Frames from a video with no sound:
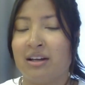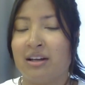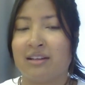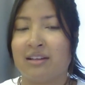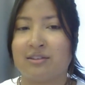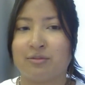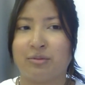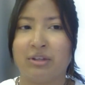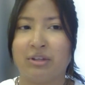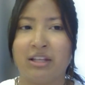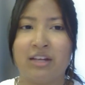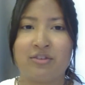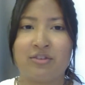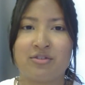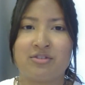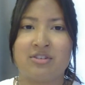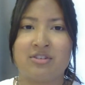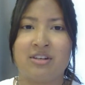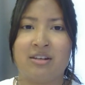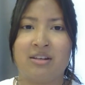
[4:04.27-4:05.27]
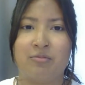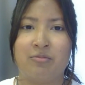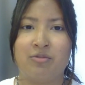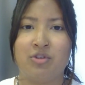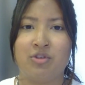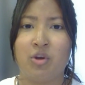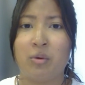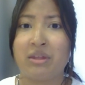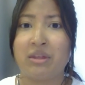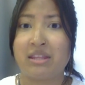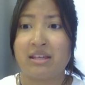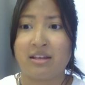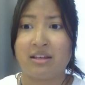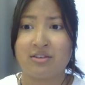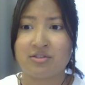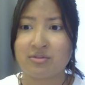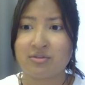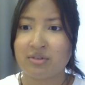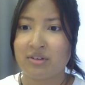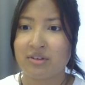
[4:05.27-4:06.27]
It's really interesting knowing the
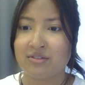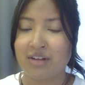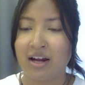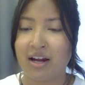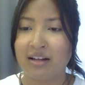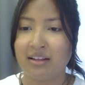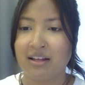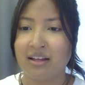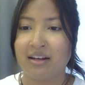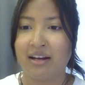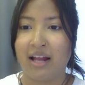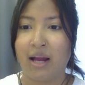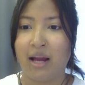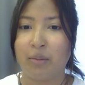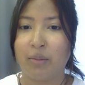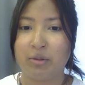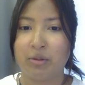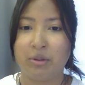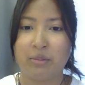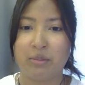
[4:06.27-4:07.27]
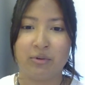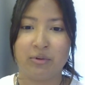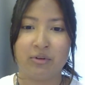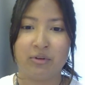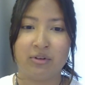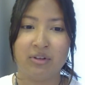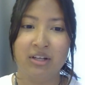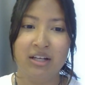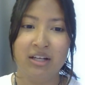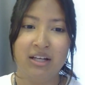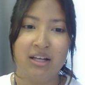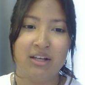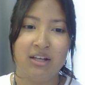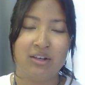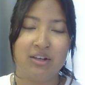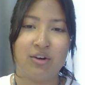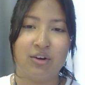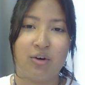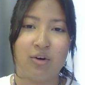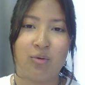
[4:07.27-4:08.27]
history of Thailand and how many people,
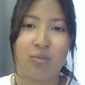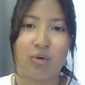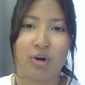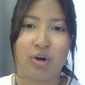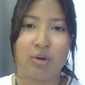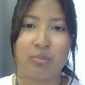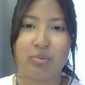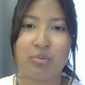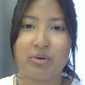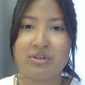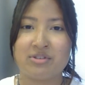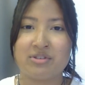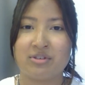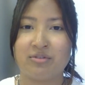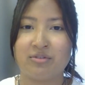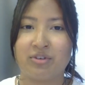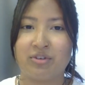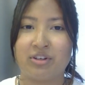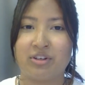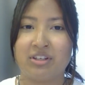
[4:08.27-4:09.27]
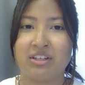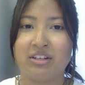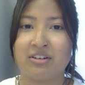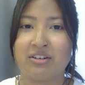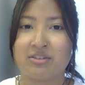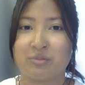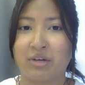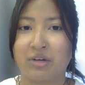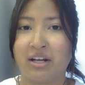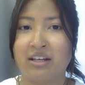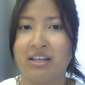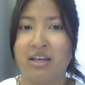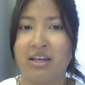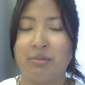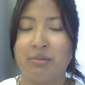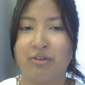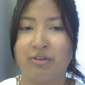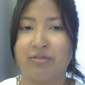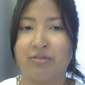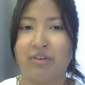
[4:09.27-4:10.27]
were in prison for years. When I
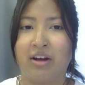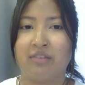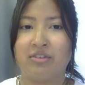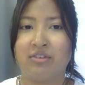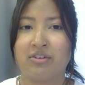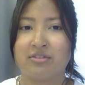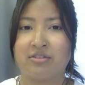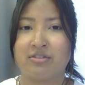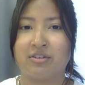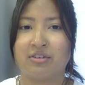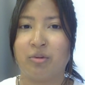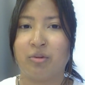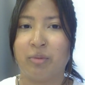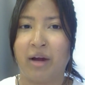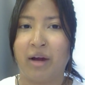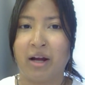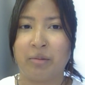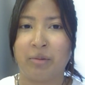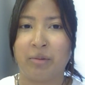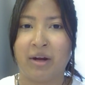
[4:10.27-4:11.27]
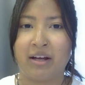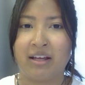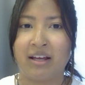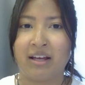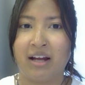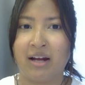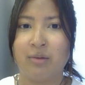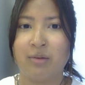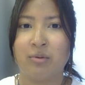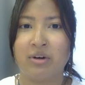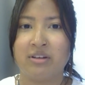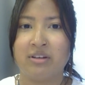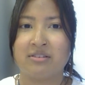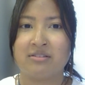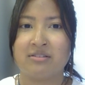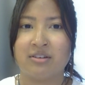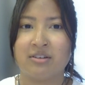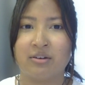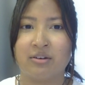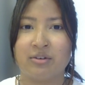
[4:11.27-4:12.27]
came here 5 years ago backpacking, I
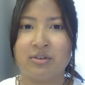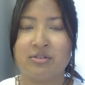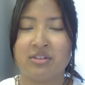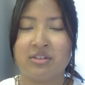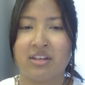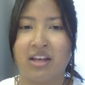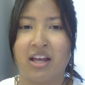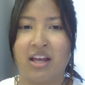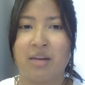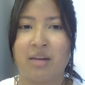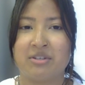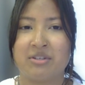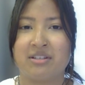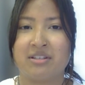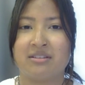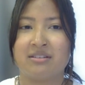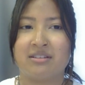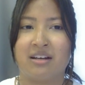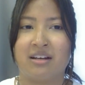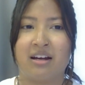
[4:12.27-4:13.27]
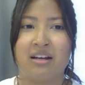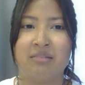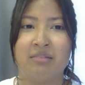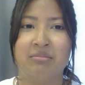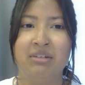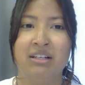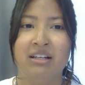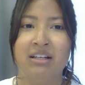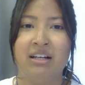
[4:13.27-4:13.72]
was, using cannabis at the time.